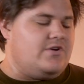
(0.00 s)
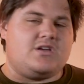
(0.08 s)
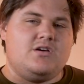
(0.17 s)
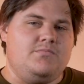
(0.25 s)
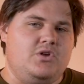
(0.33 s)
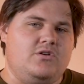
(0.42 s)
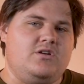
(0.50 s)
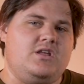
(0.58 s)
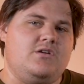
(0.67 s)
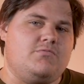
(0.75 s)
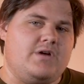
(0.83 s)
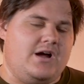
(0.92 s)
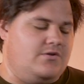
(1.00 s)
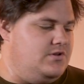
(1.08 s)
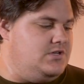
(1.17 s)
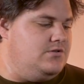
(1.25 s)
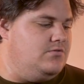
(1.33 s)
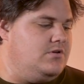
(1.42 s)
a community
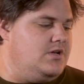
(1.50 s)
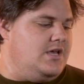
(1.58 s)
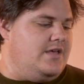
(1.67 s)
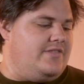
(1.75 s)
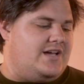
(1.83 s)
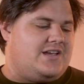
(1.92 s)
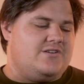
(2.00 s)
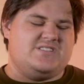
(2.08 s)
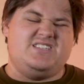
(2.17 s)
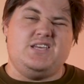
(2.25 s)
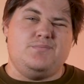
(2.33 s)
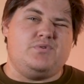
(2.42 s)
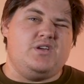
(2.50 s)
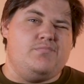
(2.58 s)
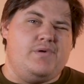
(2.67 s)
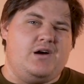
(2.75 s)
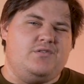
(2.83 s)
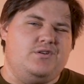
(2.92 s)
around you that cares deeply
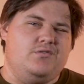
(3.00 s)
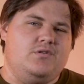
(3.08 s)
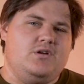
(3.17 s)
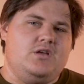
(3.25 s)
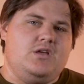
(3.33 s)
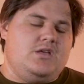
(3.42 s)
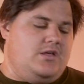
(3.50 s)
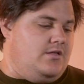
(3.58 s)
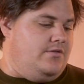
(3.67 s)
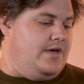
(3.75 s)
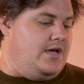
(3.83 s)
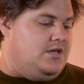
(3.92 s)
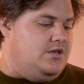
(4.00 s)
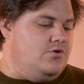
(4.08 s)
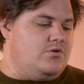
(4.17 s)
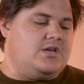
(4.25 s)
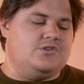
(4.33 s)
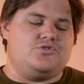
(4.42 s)
about you, that
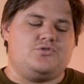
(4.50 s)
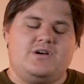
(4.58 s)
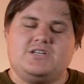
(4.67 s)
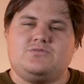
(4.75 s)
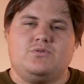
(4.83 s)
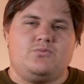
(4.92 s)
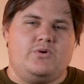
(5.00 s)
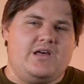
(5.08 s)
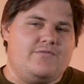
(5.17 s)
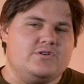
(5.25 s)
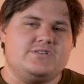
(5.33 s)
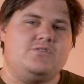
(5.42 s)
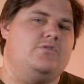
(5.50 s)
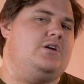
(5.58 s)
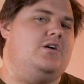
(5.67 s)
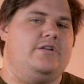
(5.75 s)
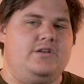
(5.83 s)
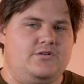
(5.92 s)
you can trust with whatever is going
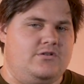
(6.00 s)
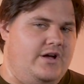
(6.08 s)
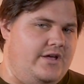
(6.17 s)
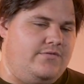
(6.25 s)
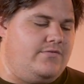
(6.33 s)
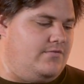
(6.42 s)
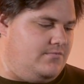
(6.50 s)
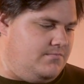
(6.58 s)
on in your life.